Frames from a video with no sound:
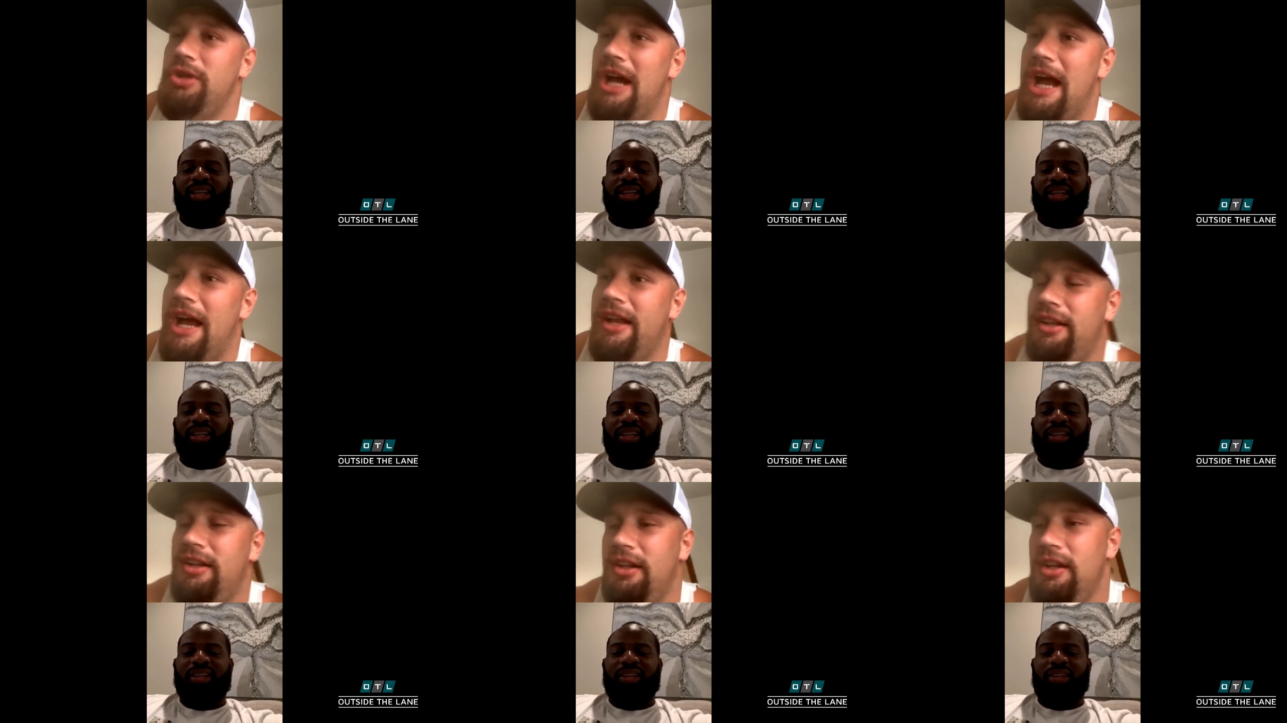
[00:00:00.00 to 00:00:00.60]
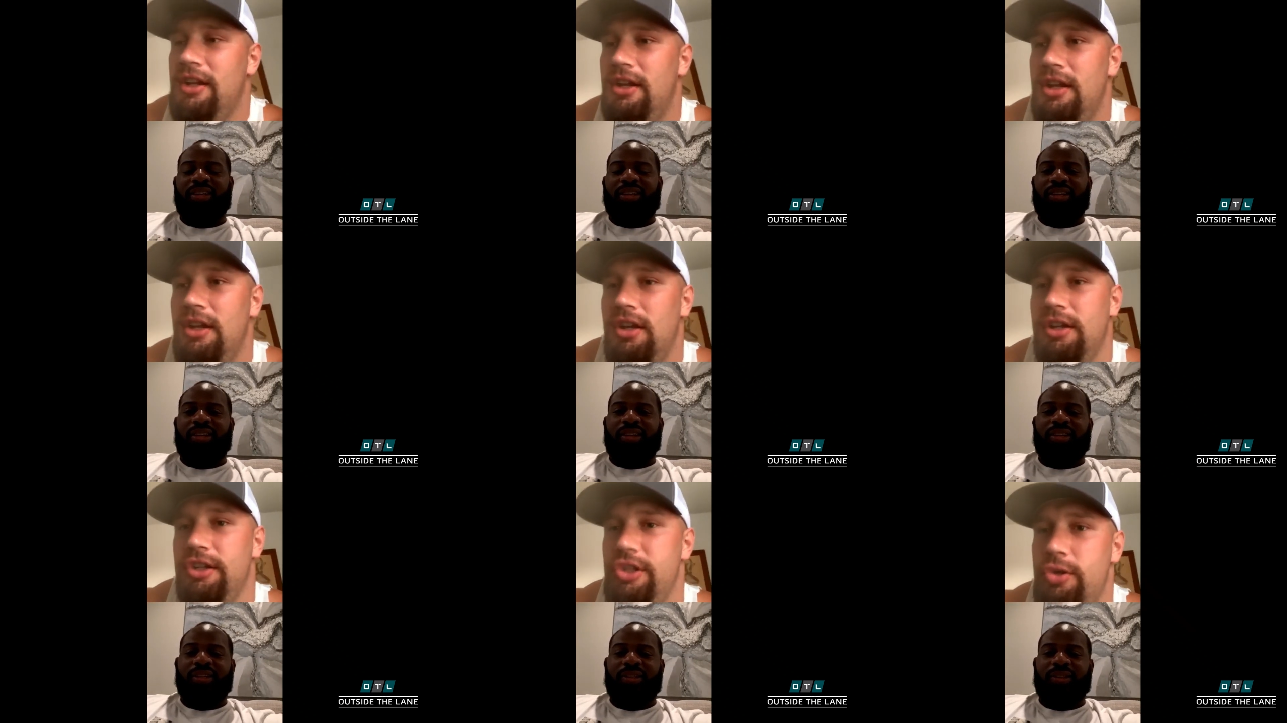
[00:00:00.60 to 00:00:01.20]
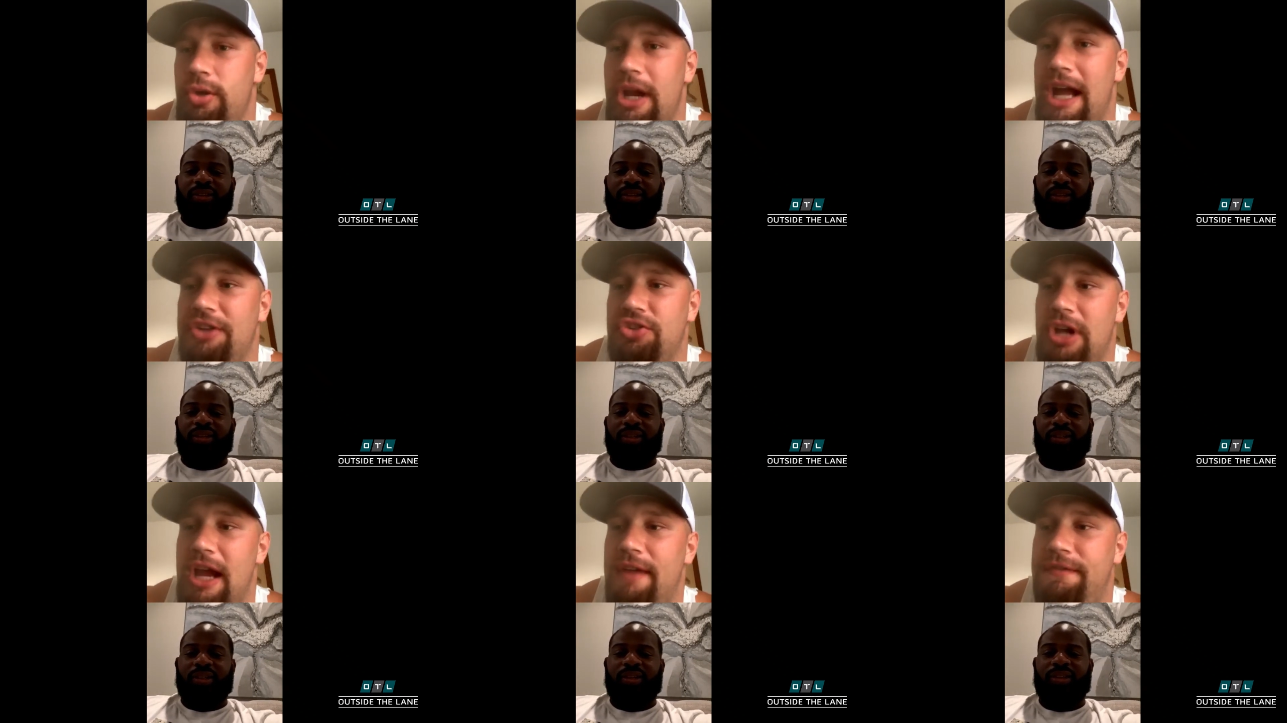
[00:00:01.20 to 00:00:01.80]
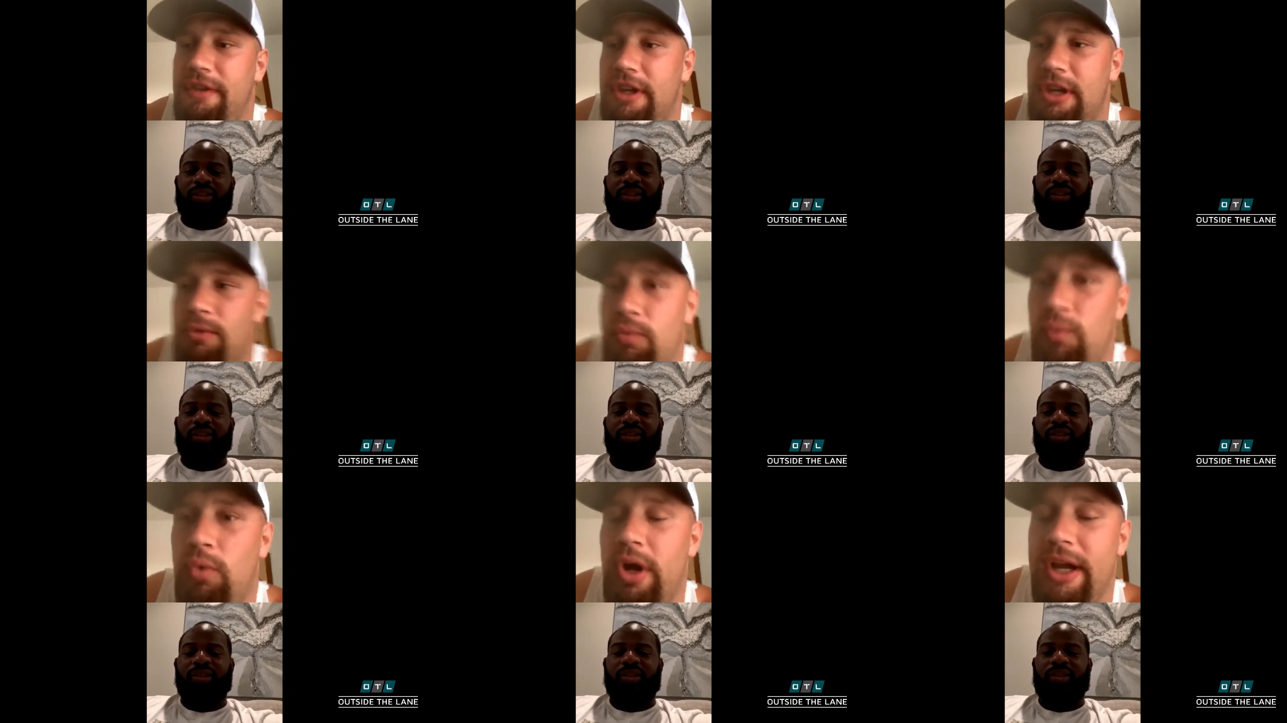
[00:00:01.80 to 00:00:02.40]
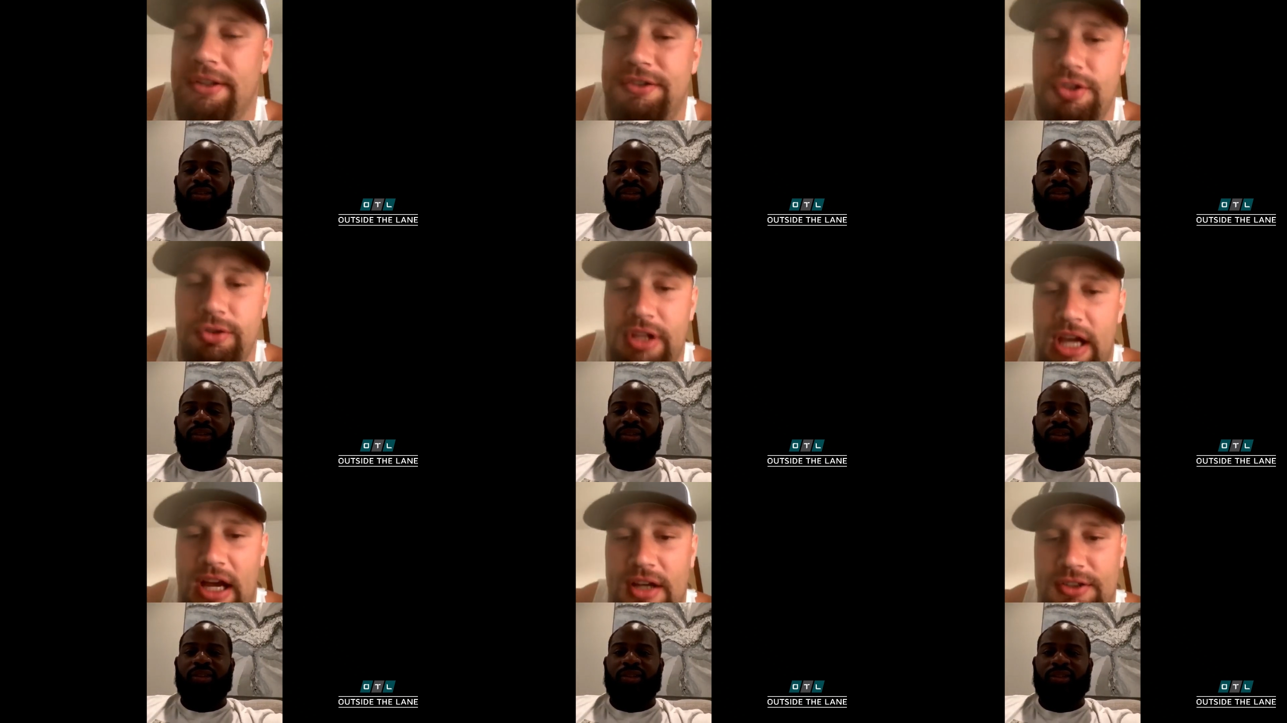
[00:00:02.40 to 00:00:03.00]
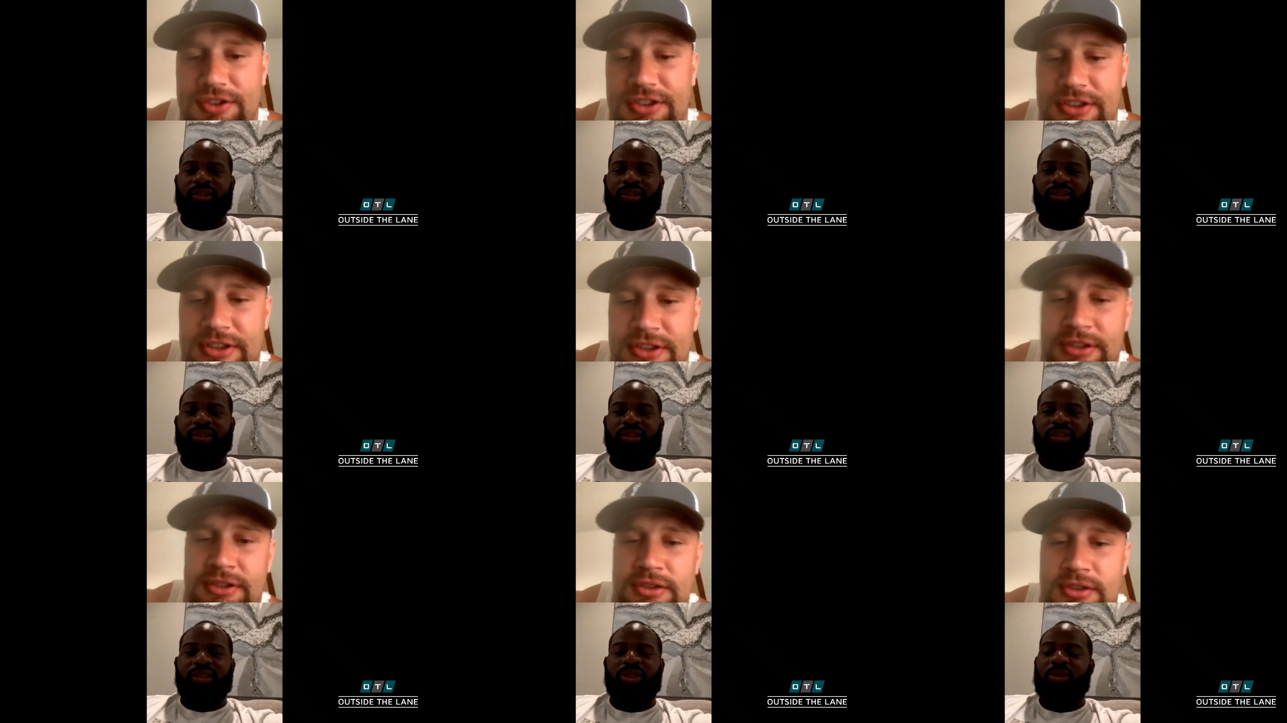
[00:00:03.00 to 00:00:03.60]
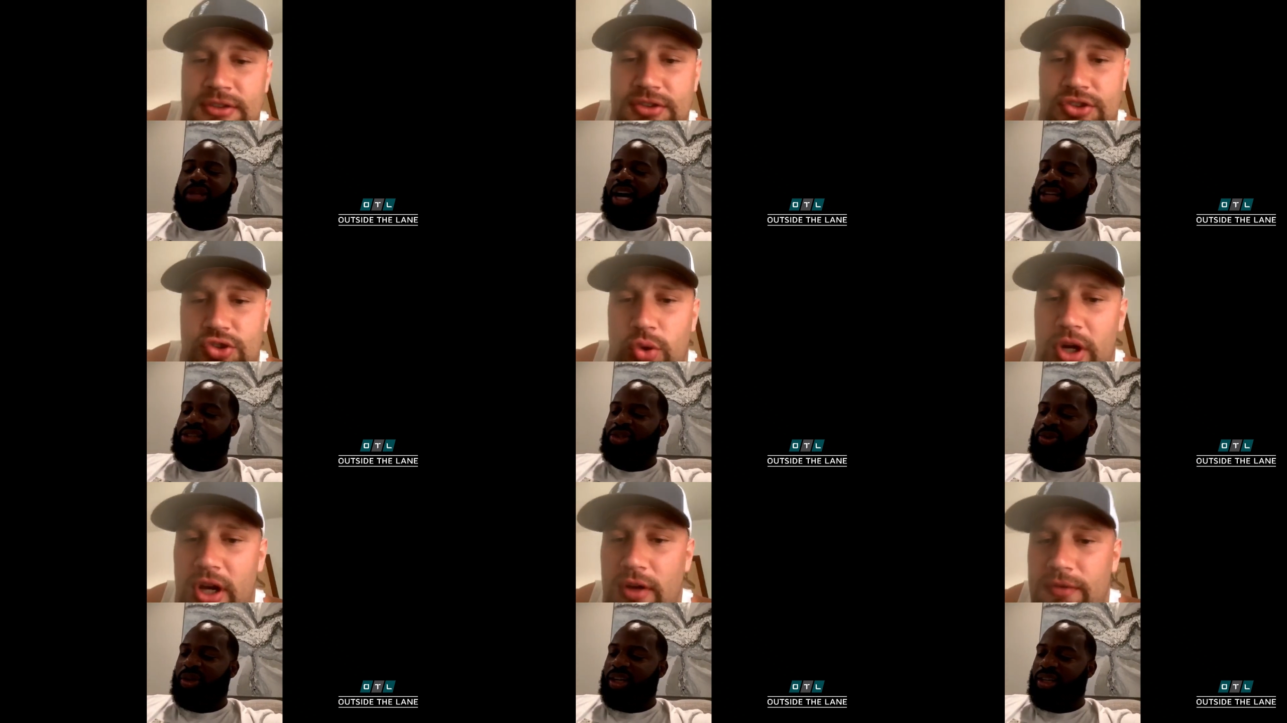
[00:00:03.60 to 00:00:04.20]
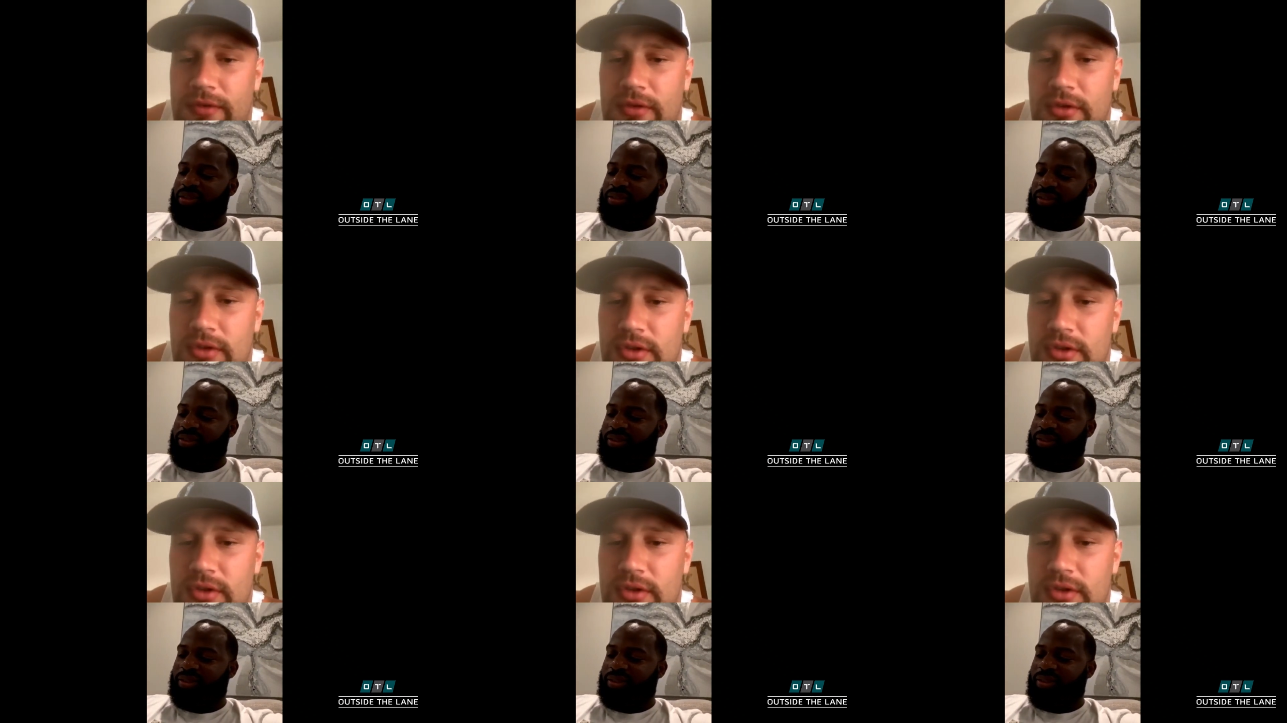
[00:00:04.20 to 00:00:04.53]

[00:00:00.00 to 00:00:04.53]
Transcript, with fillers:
Speaker 1: got you got drafted in what 2000, 2012?